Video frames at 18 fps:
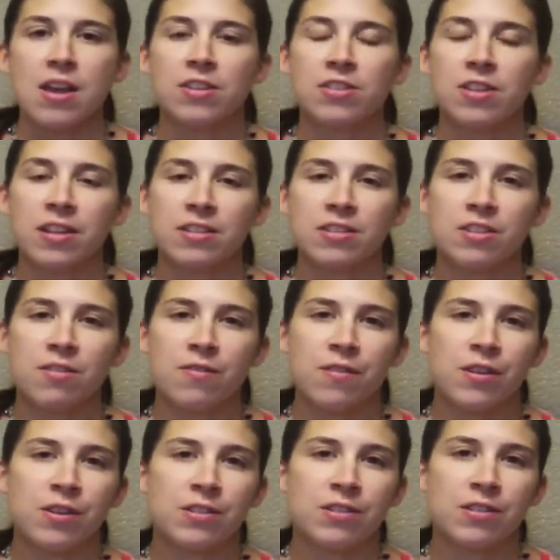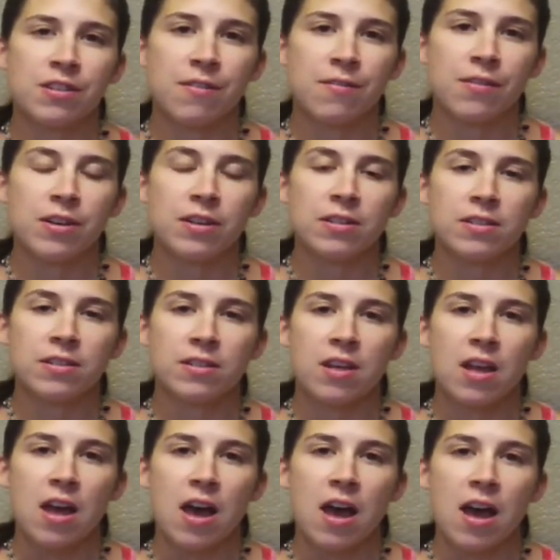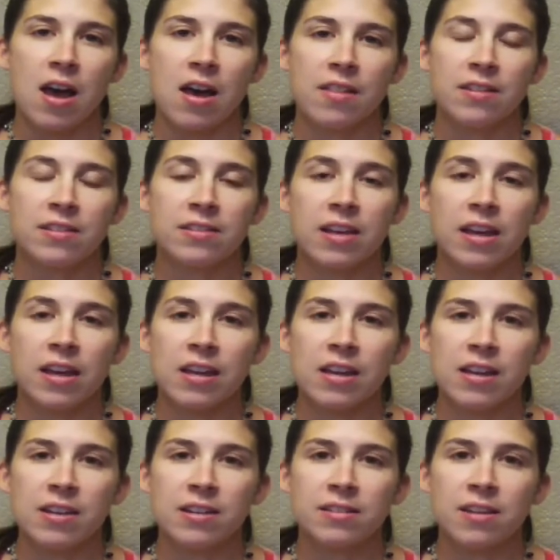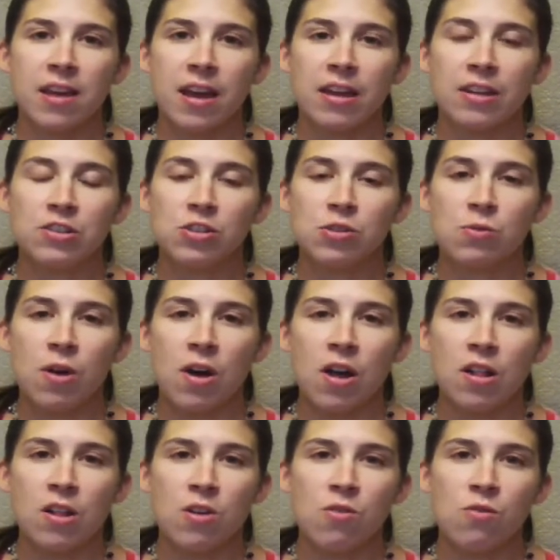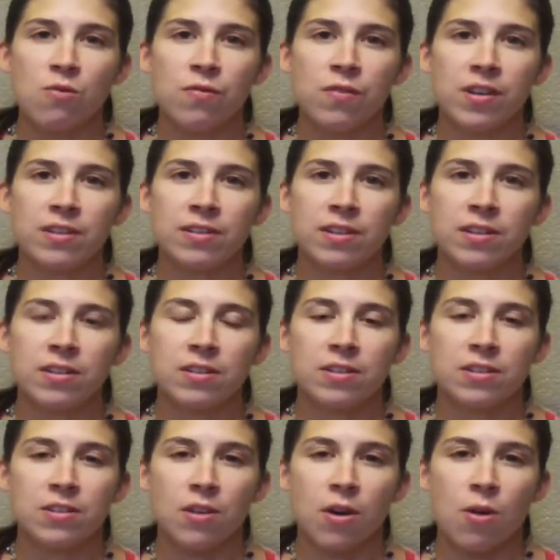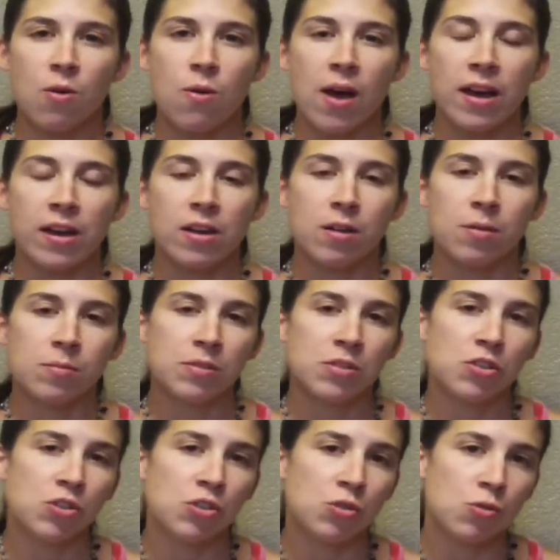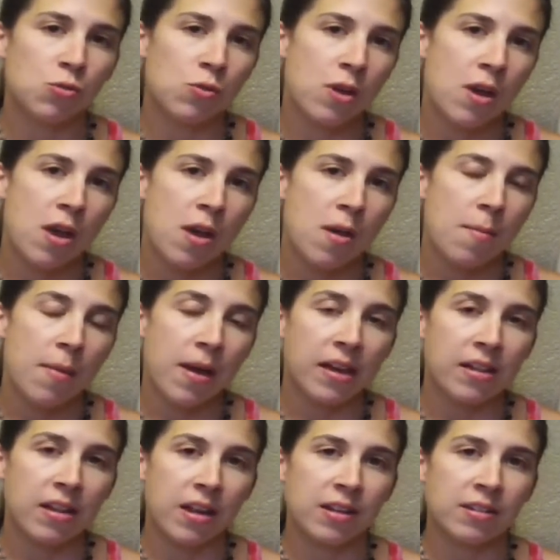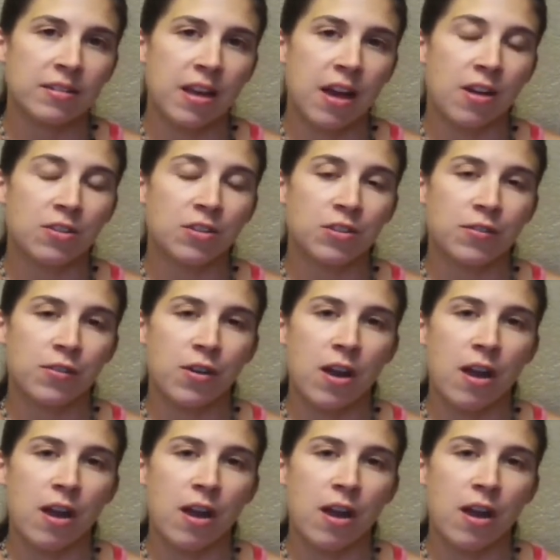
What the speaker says: So that's the first difference. The second is I do all home visits, so I come to my client's house for